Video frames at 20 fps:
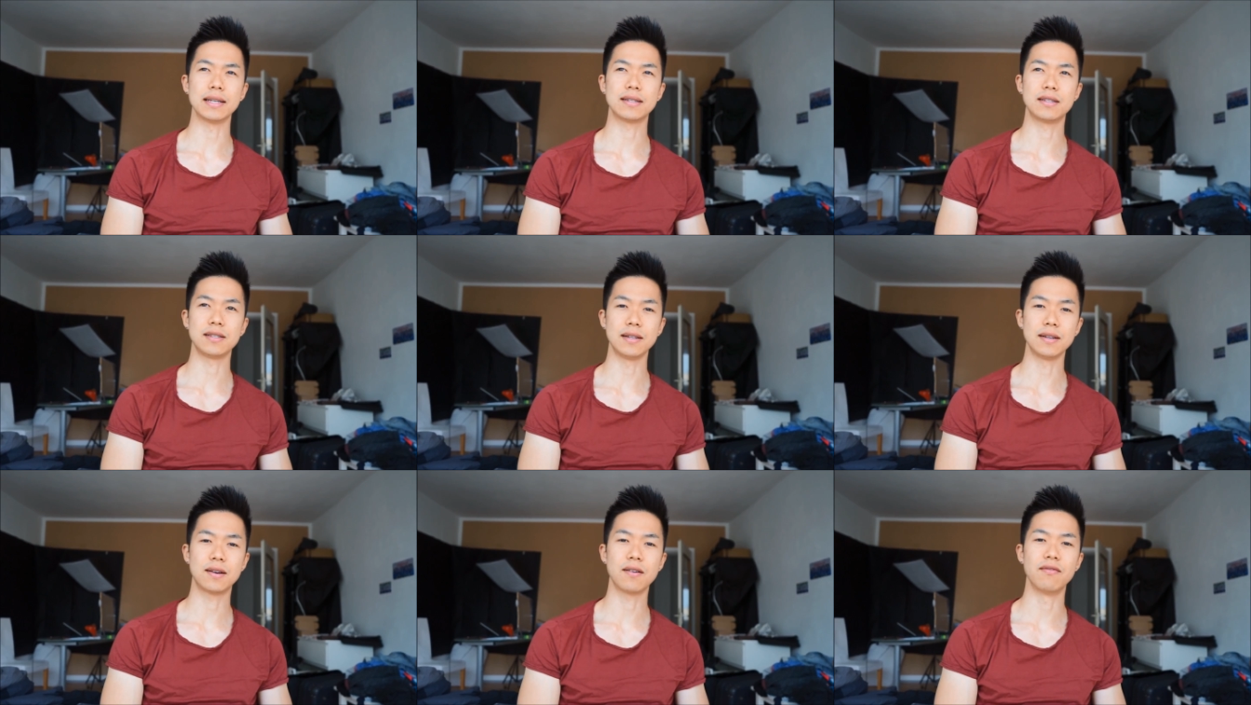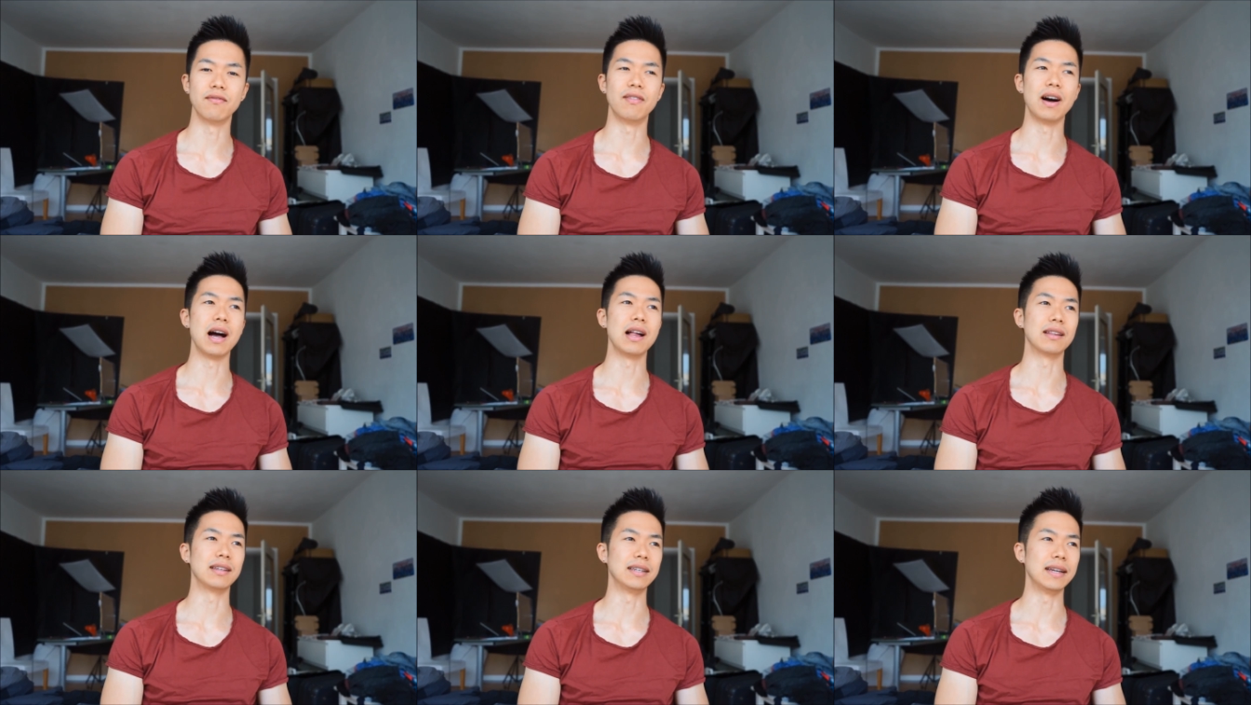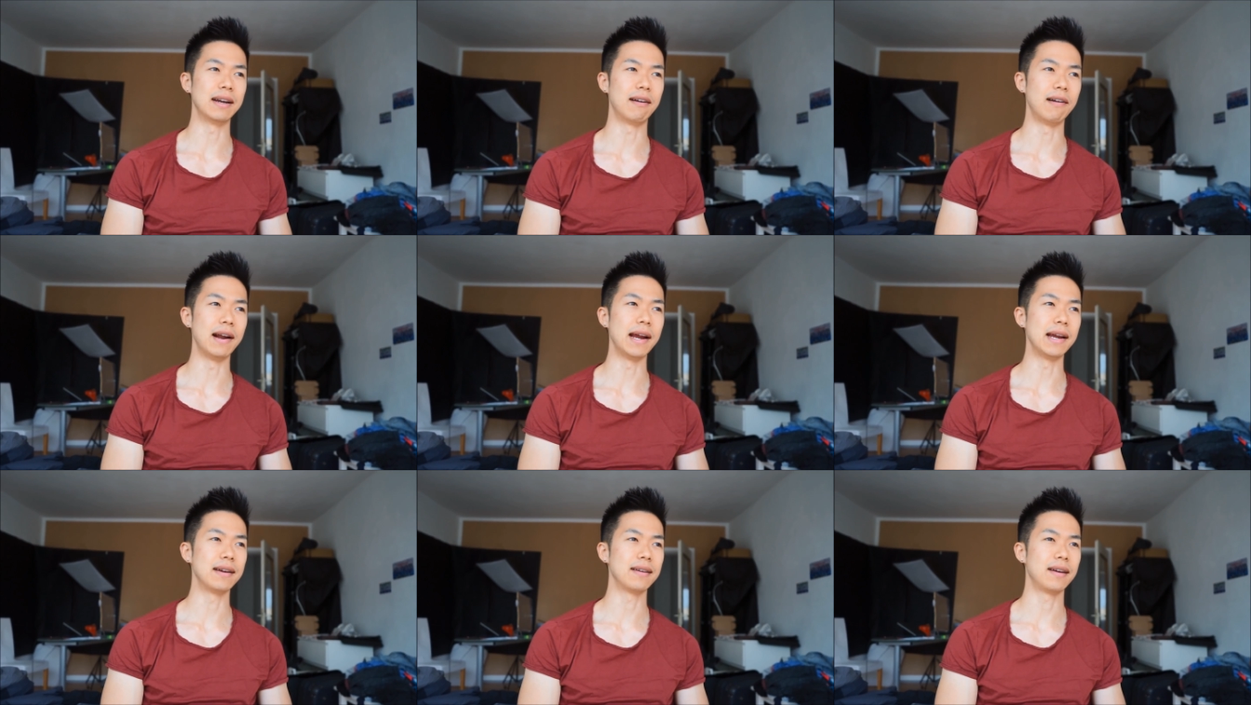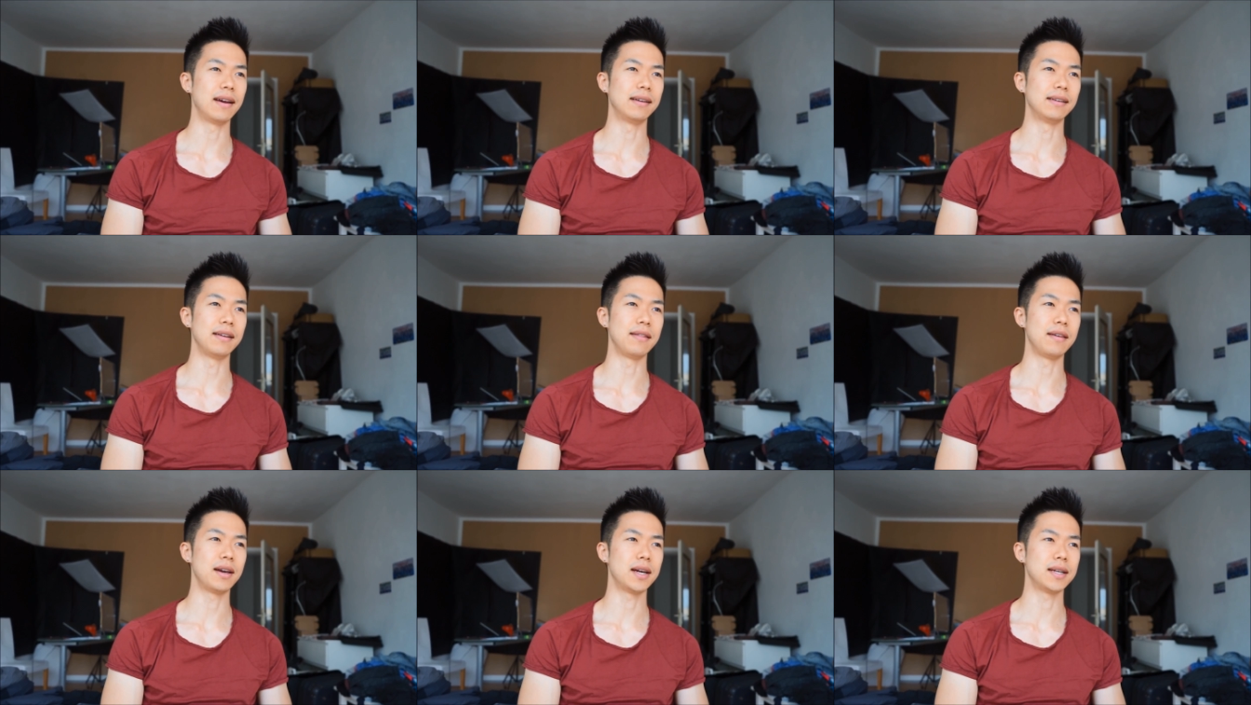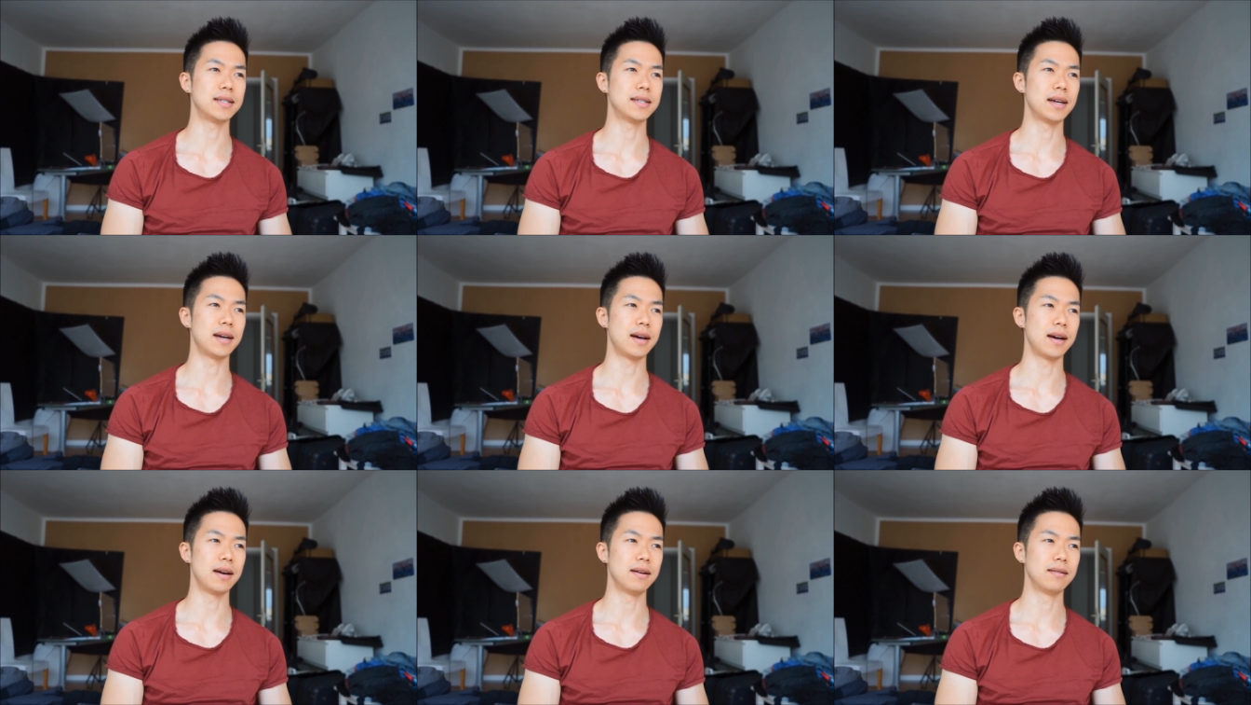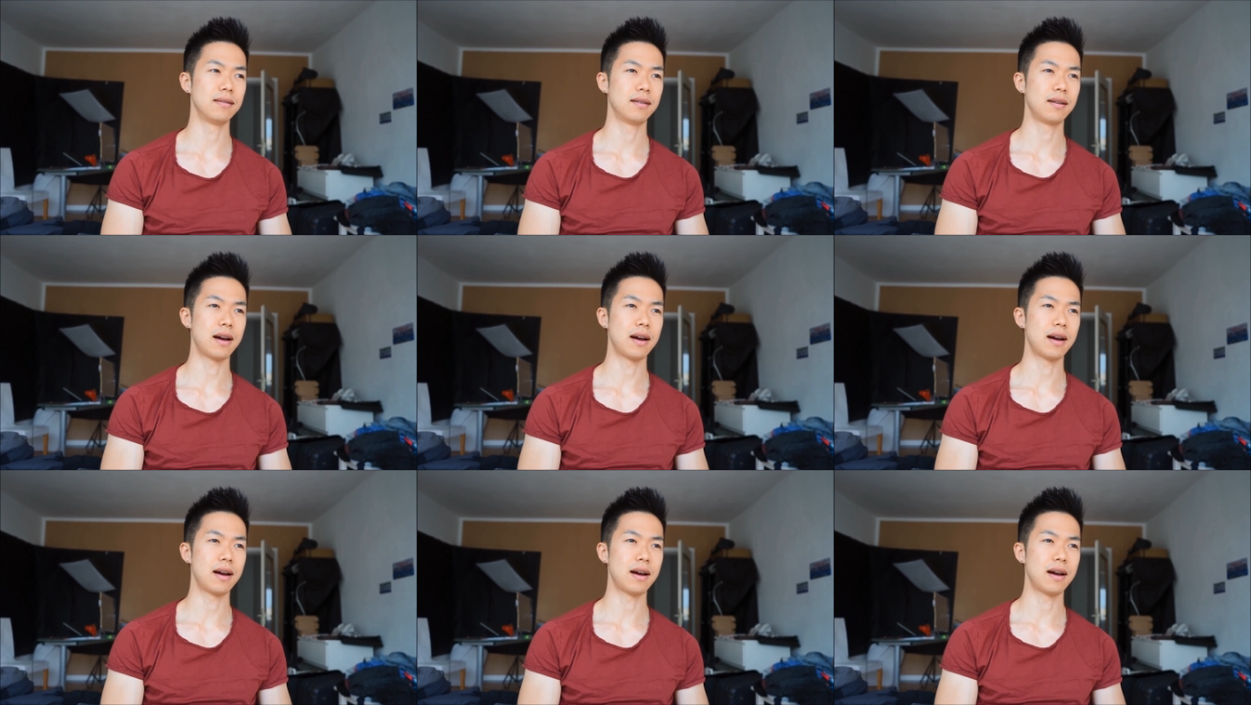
Silicon Valley right and then there's a